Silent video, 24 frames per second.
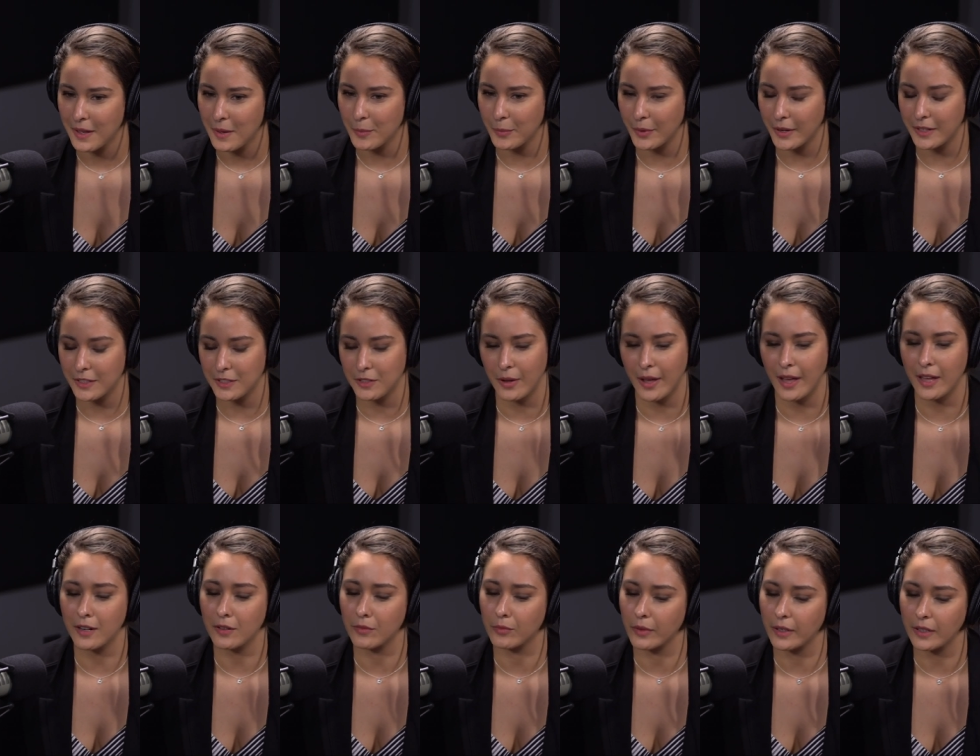but you
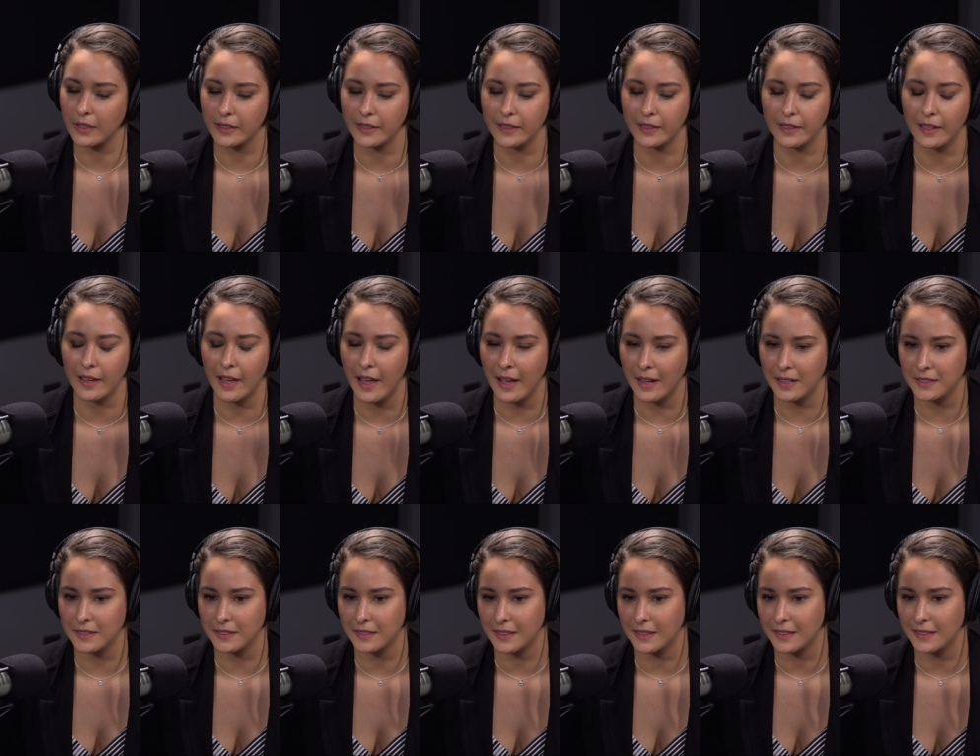had a really
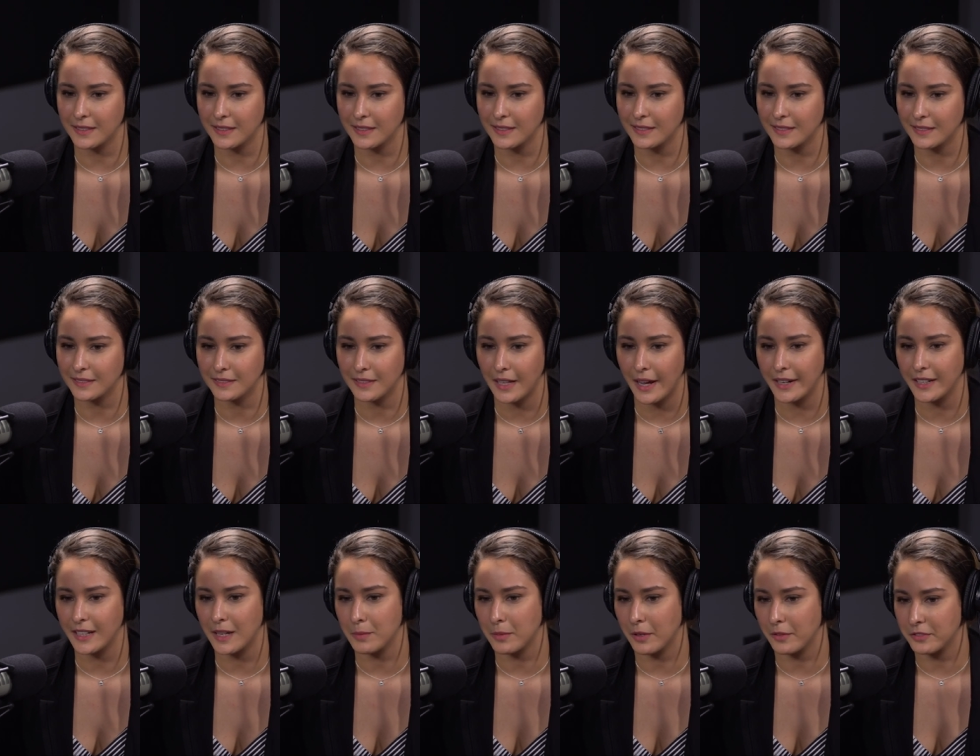excellent
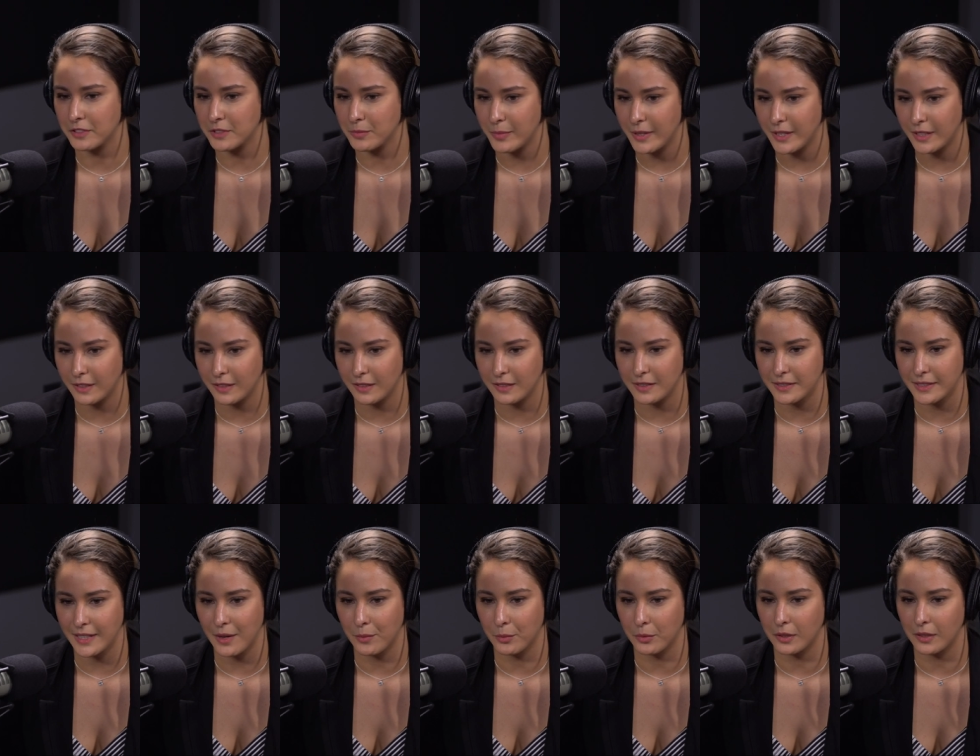lineup of speakers
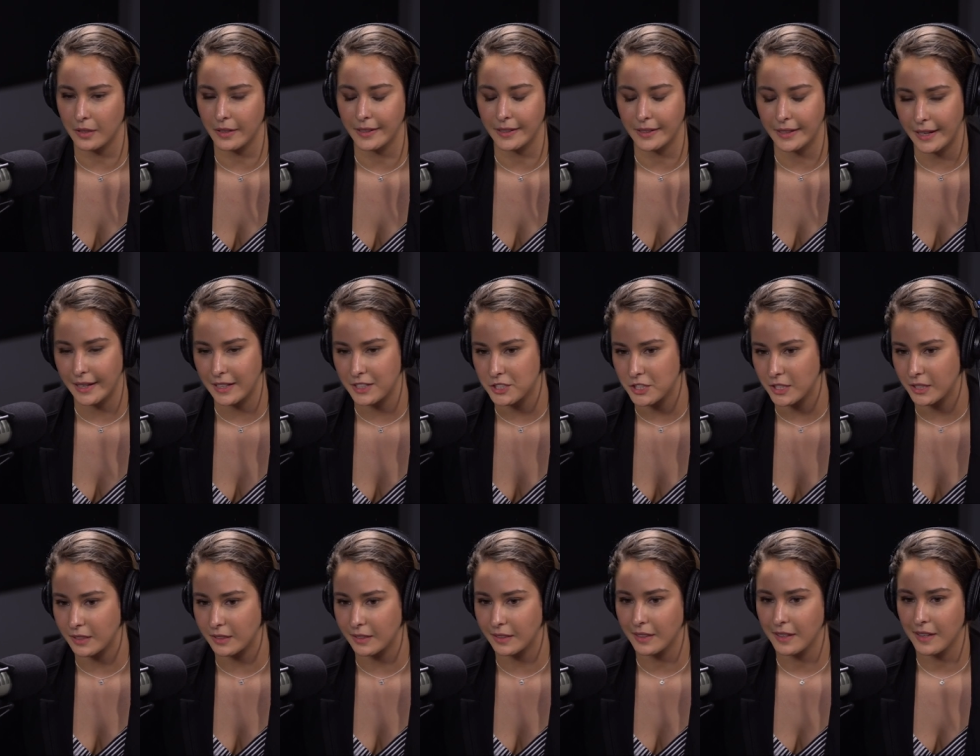that were
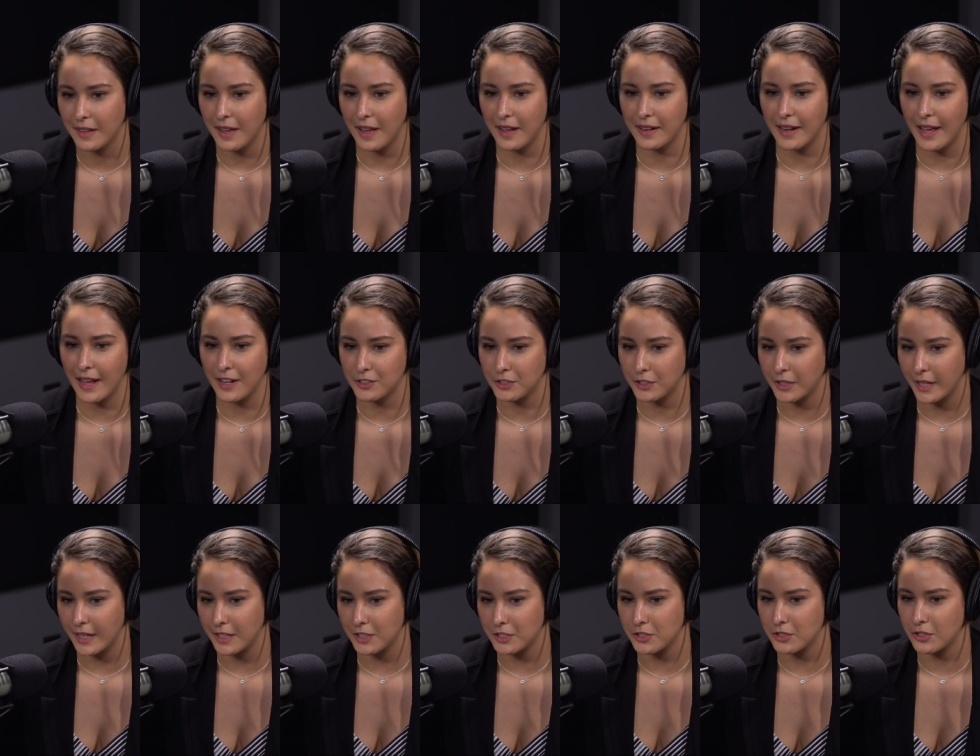engaging and
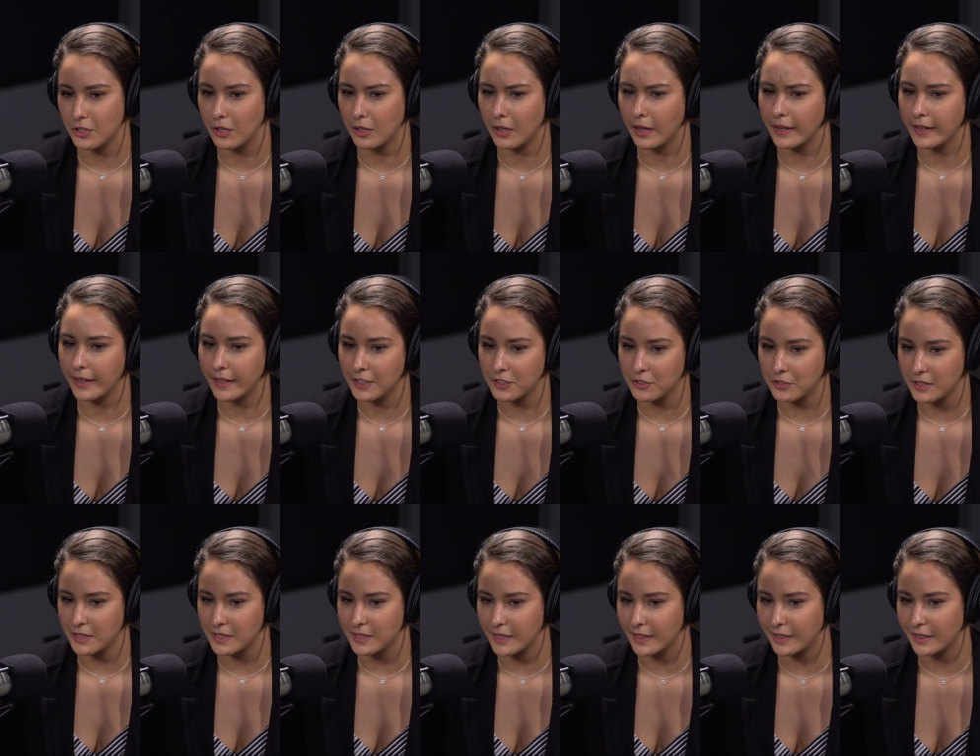educational and
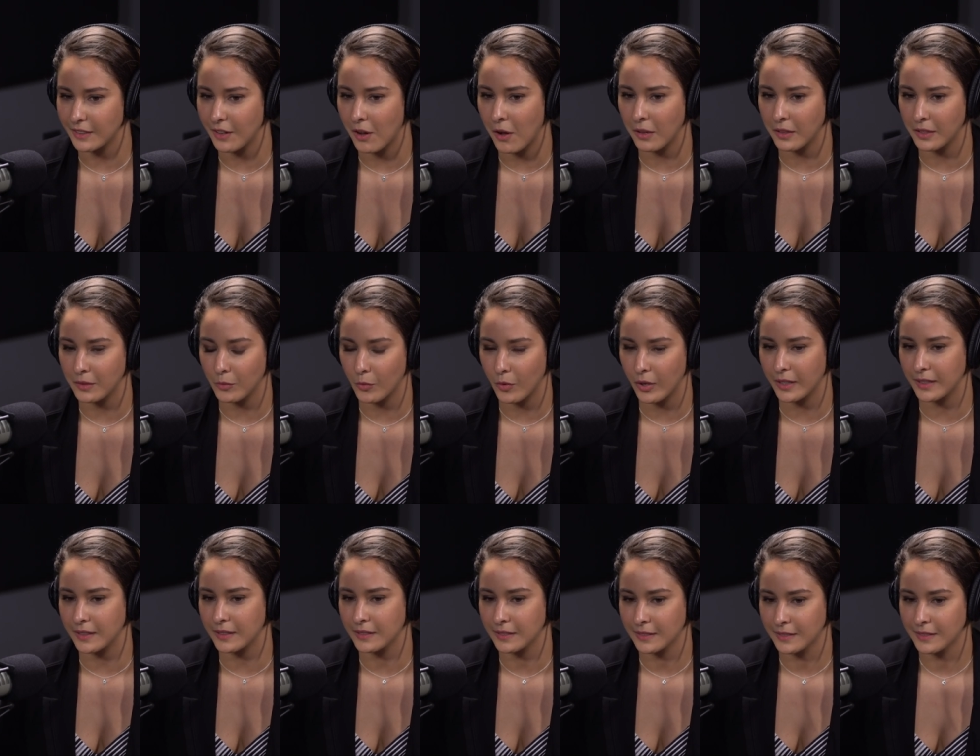interesting all at one.